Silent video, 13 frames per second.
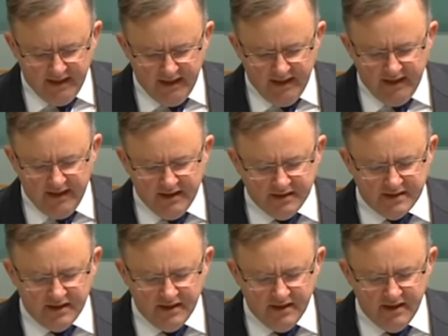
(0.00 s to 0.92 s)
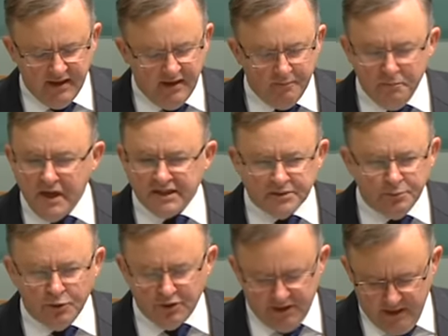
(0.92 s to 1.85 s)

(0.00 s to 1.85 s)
he is much more